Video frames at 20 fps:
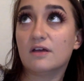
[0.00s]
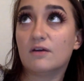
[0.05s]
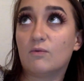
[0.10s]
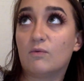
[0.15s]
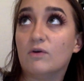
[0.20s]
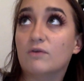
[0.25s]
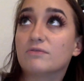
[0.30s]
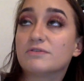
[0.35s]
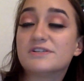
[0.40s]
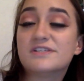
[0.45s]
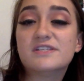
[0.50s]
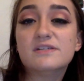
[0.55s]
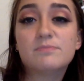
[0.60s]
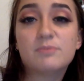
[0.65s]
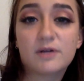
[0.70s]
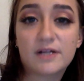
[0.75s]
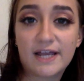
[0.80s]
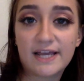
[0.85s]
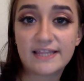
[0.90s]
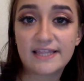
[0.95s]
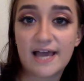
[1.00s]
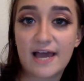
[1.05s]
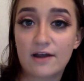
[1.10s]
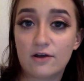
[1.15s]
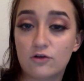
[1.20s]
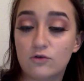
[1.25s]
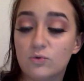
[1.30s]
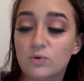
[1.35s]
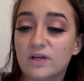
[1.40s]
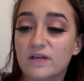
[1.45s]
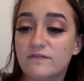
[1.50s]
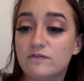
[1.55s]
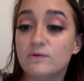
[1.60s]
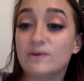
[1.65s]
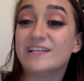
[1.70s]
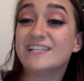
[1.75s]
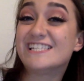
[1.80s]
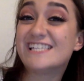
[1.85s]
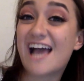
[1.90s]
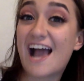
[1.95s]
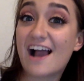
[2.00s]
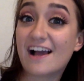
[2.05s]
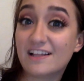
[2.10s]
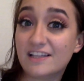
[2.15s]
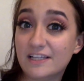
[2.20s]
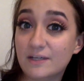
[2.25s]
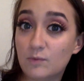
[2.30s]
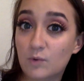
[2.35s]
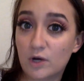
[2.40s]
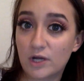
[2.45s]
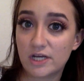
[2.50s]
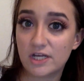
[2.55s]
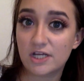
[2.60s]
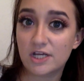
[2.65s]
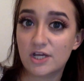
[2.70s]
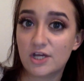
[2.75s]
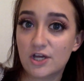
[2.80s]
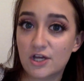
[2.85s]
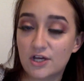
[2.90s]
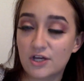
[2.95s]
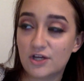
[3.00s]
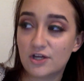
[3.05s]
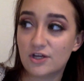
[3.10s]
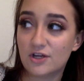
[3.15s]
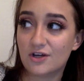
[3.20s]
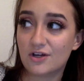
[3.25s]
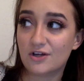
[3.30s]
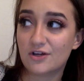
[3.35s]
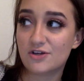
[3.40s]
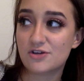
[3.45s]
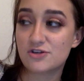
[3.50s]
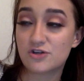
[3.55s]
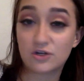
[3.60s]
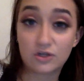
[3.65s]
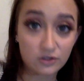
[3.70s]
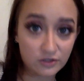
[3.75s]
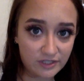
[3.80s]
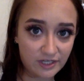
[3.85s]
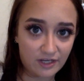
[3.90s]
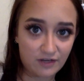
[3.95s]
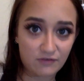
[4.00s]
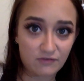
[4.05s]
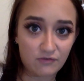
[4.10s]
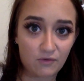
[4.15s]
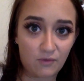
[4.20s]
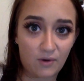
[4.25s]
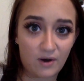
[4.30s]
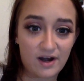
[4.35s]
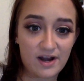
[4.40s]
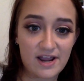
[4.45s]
will reciprocate that and who will give you exactly what you're looking for.